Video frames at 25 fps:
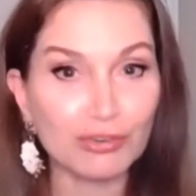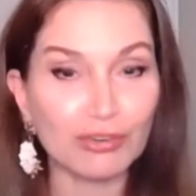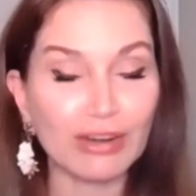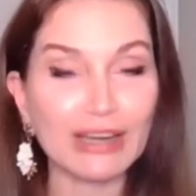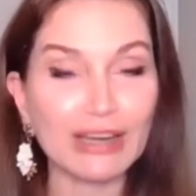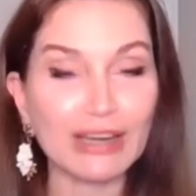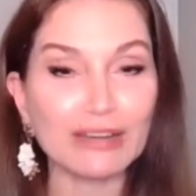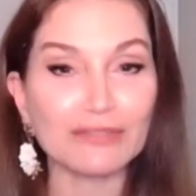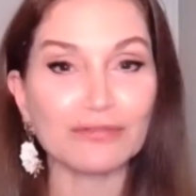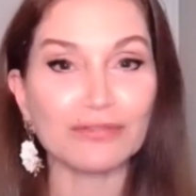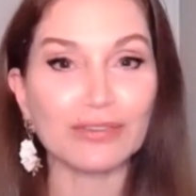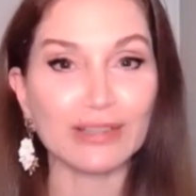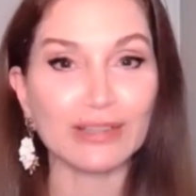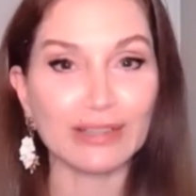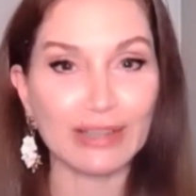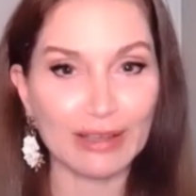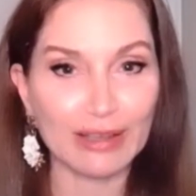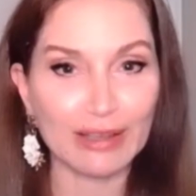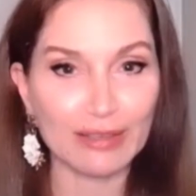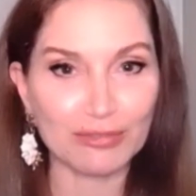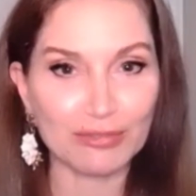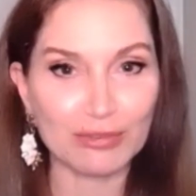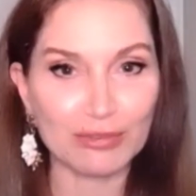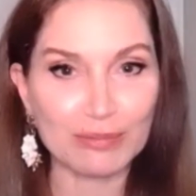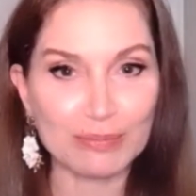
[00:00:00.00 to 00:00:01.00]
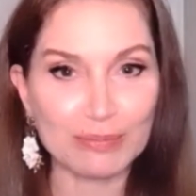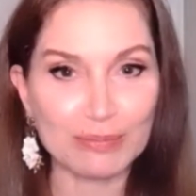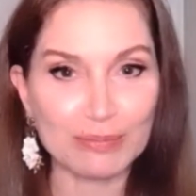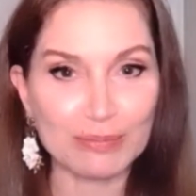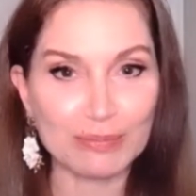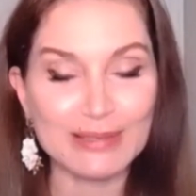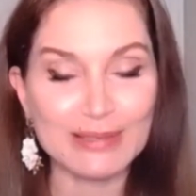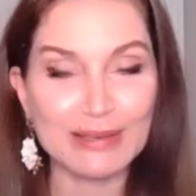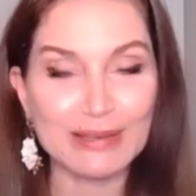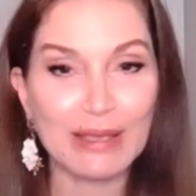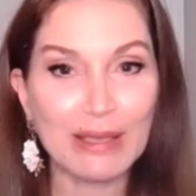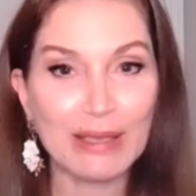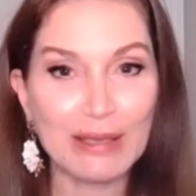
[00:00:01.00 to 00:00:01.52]
great
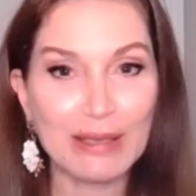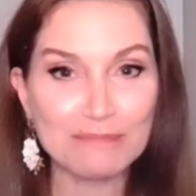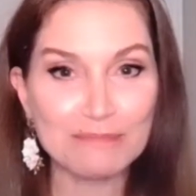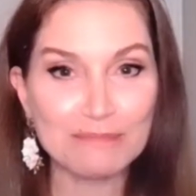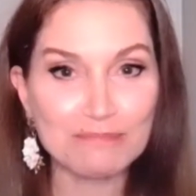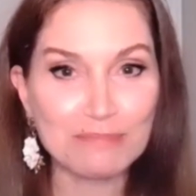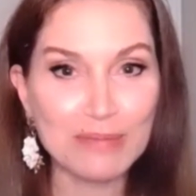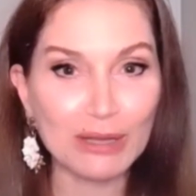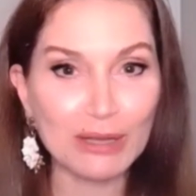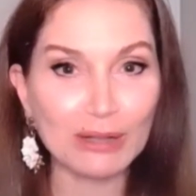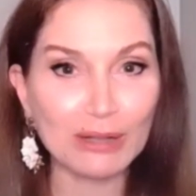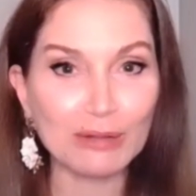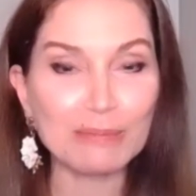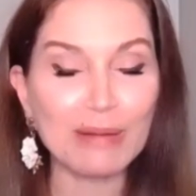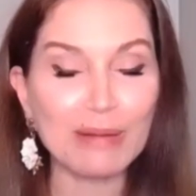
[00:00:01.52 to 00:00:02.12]
philanthropists, Bill